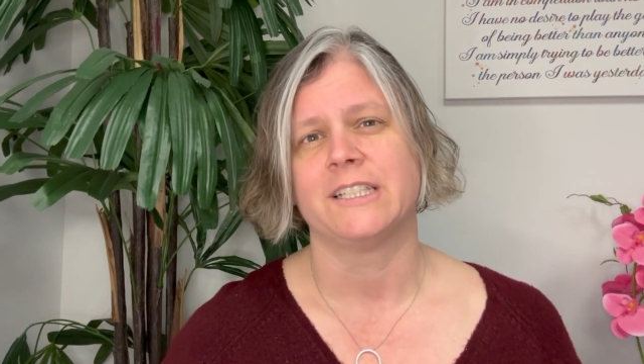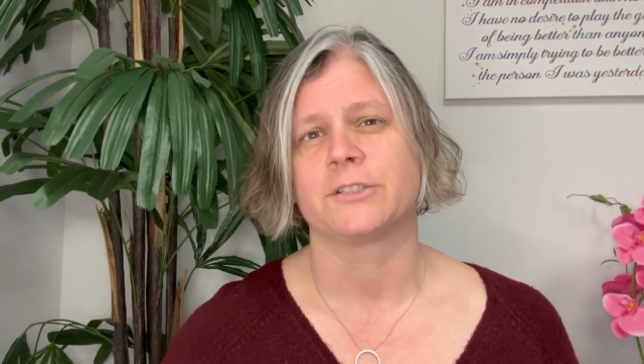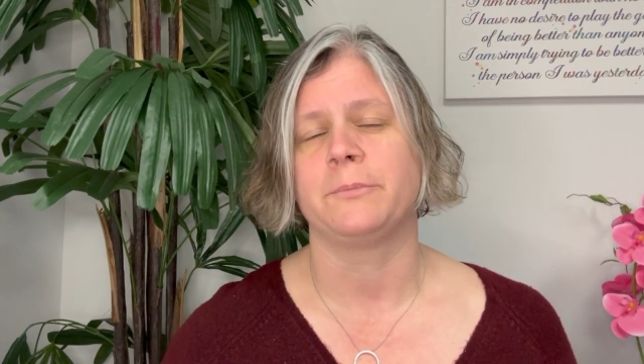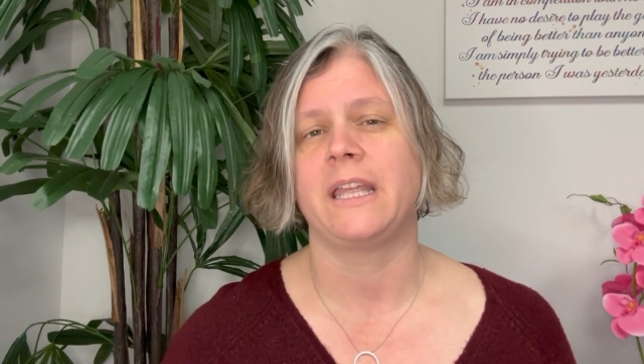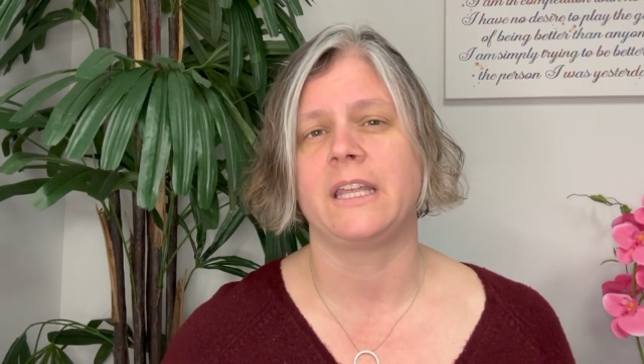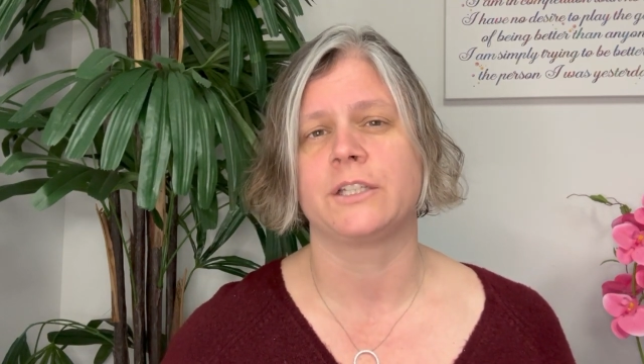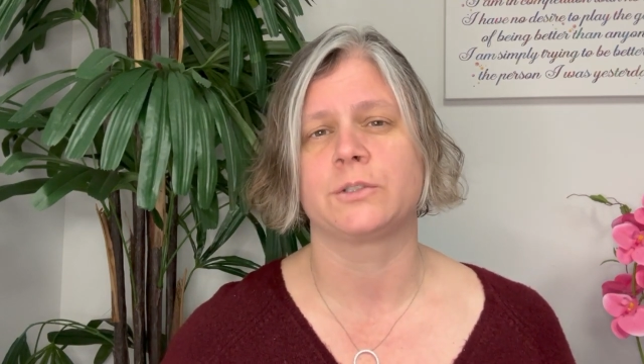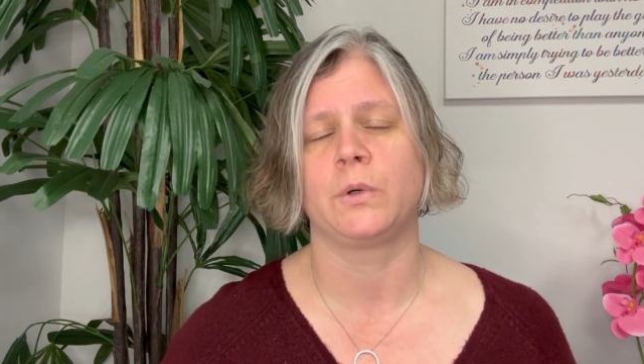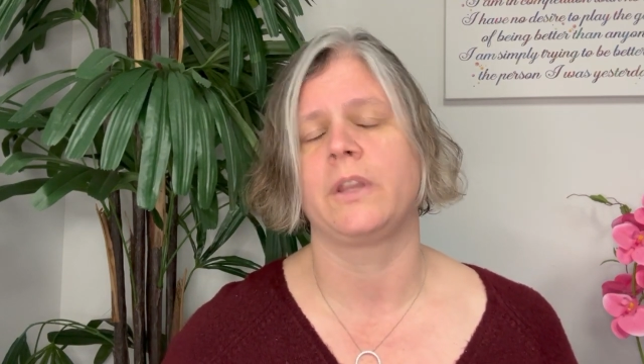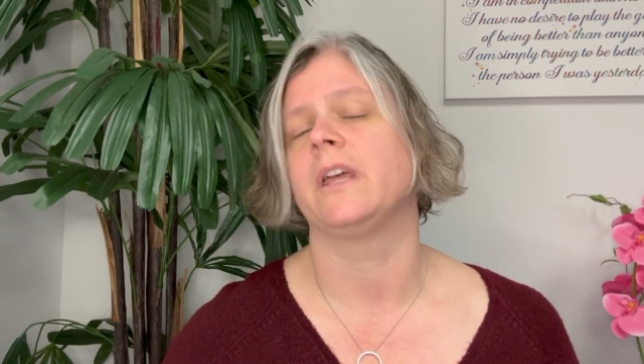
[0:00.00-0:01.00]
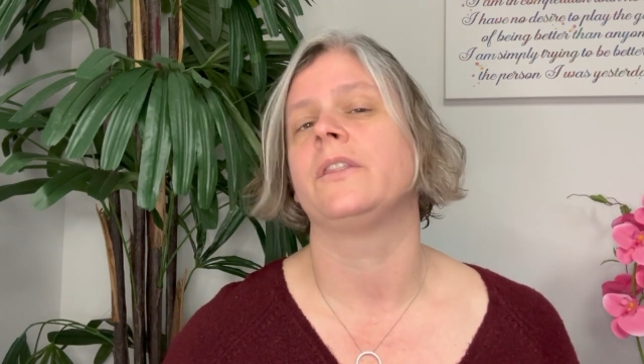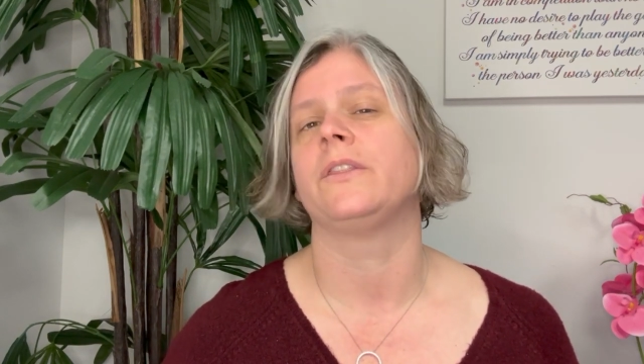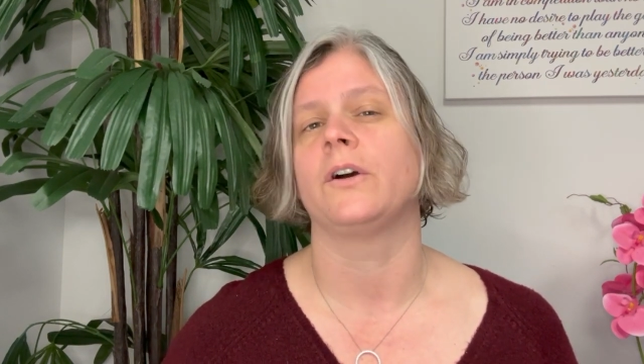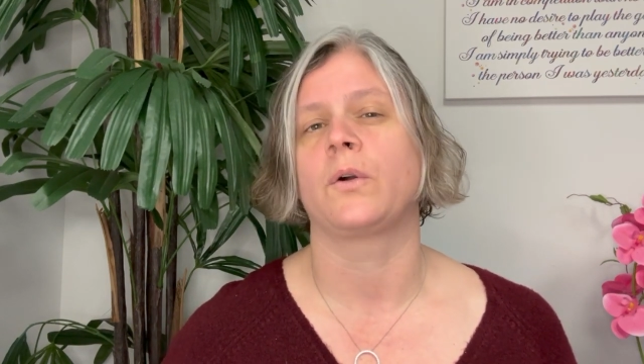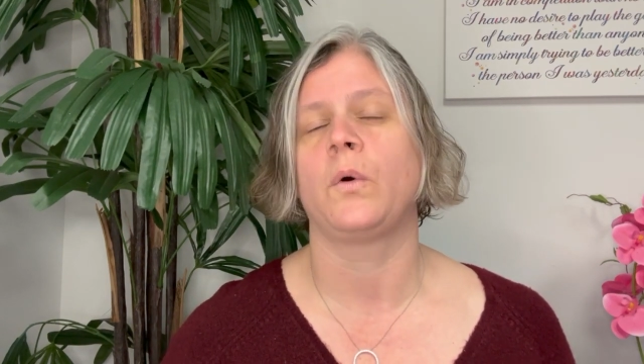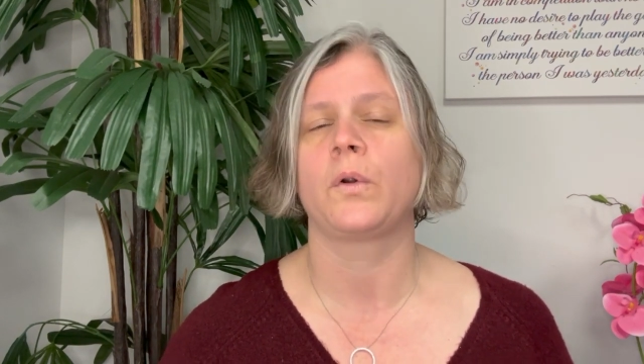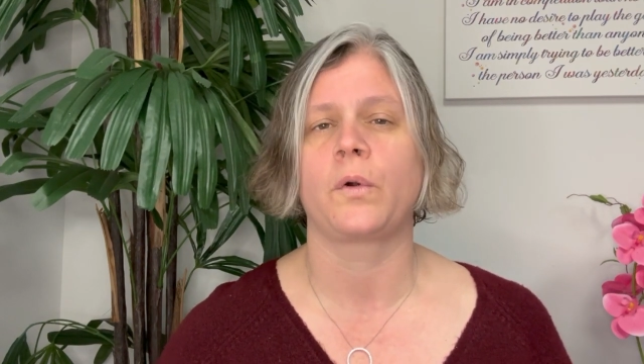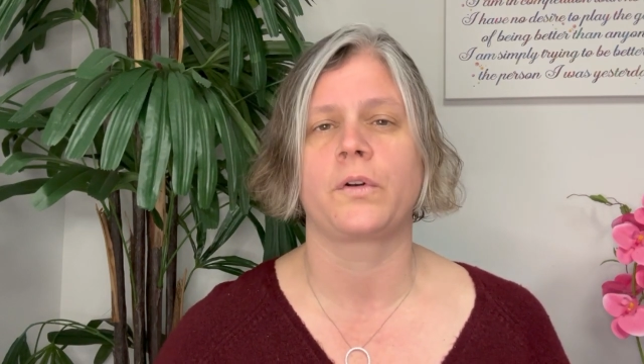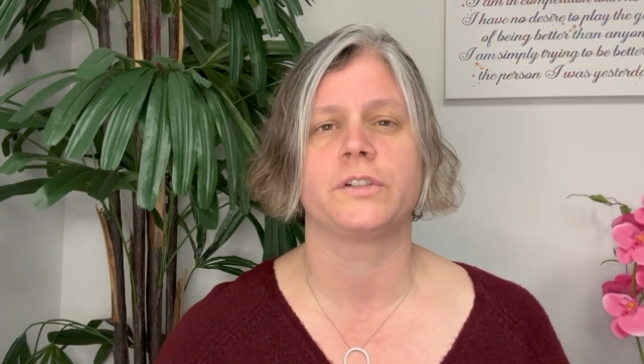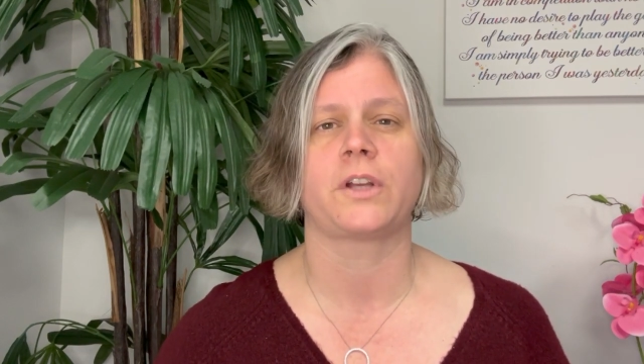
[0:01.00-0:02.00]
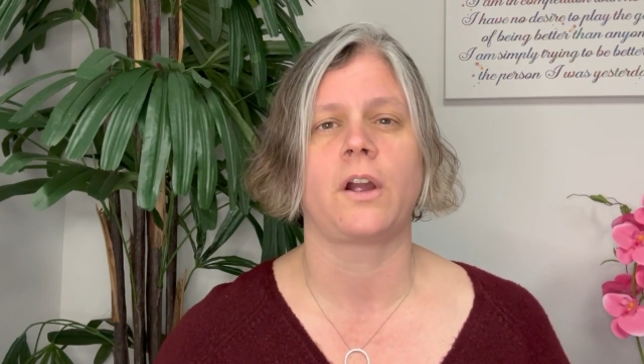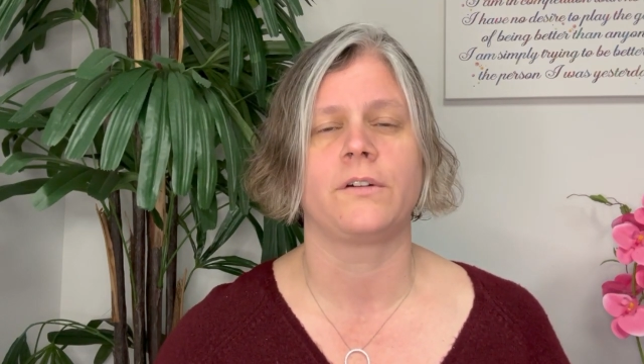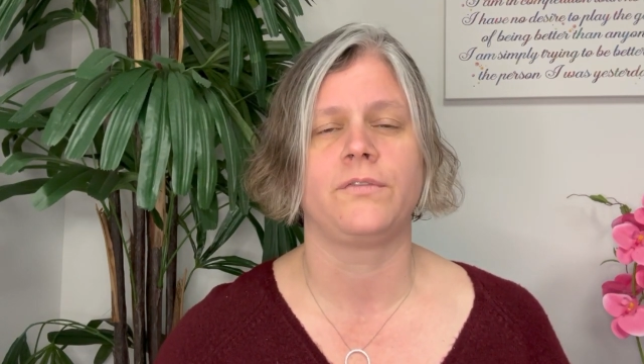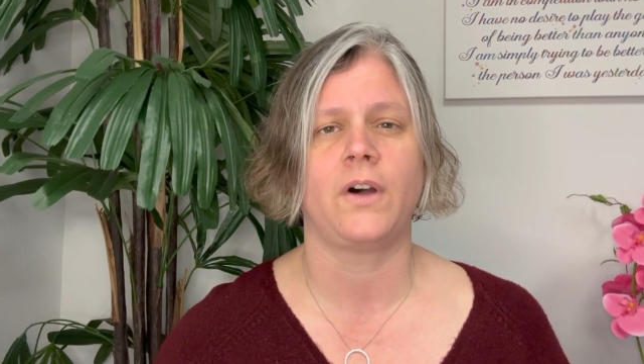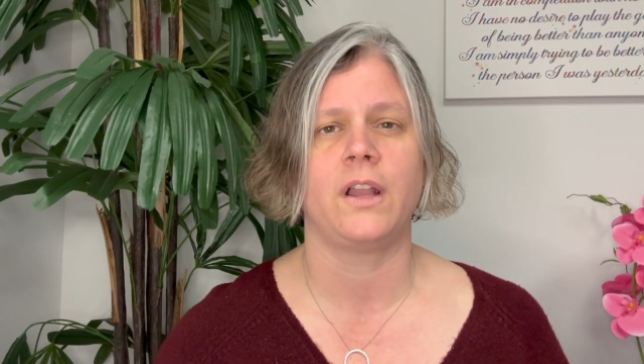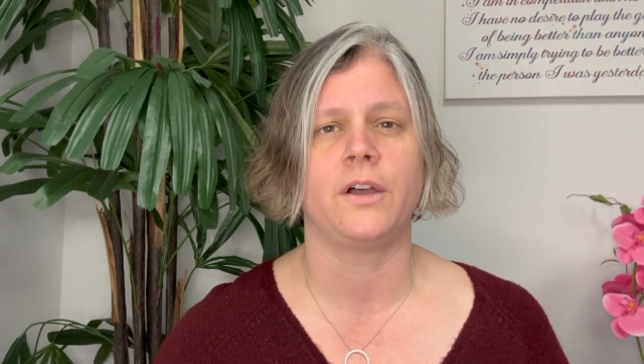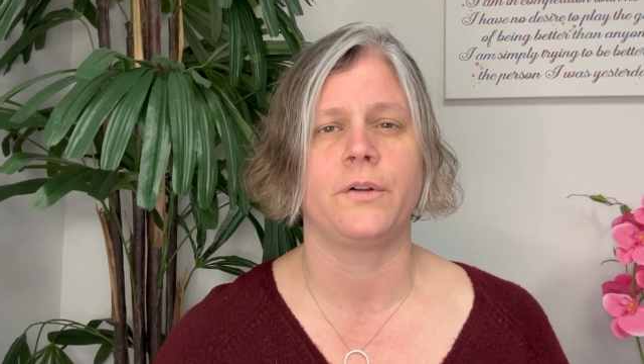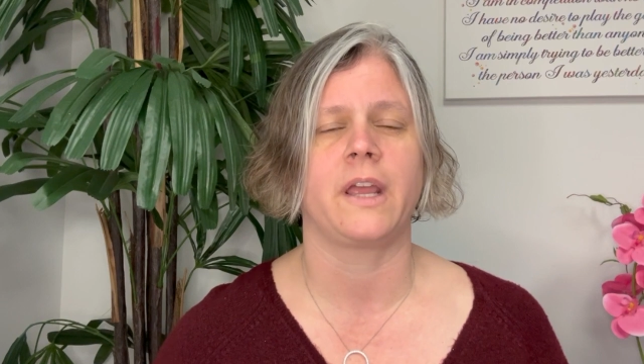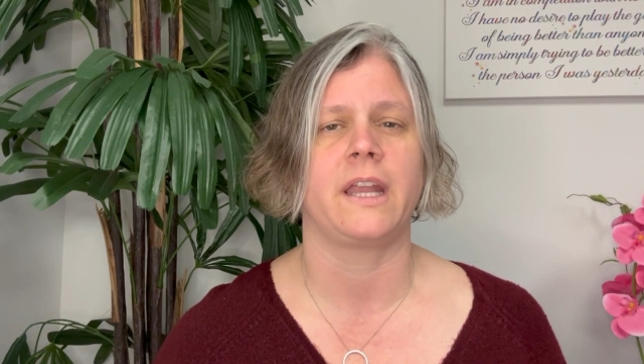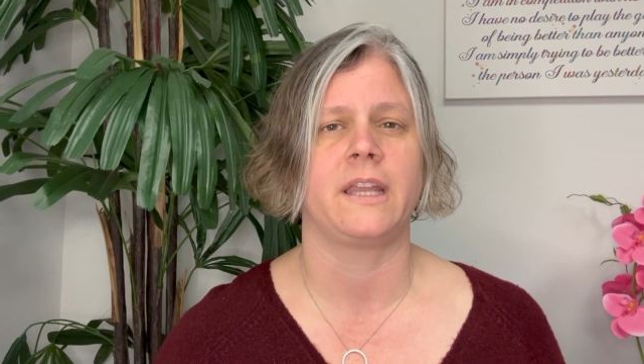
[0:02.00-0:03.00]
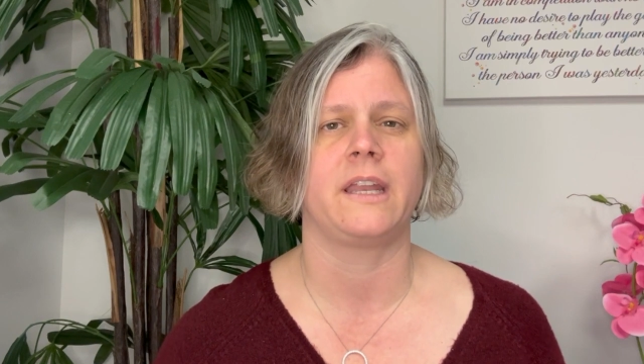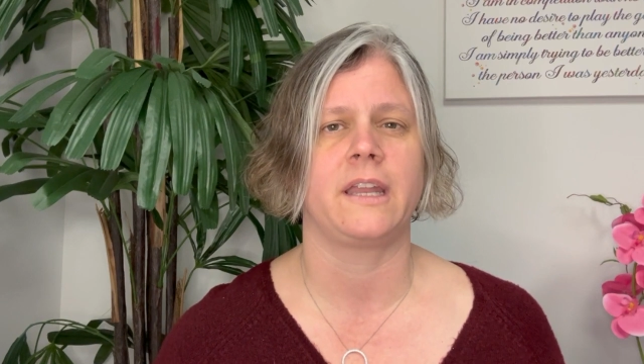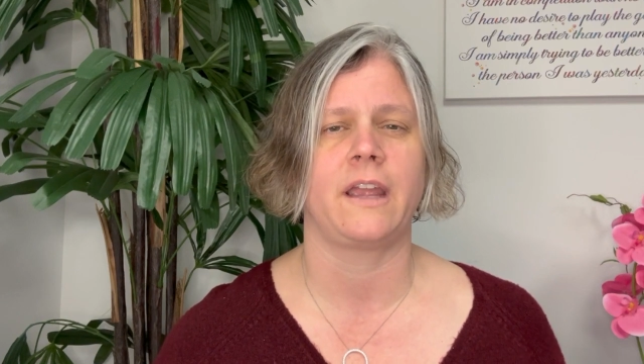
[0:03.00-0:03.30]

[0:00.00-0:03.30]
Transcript: So making sure that the court orders are followed and that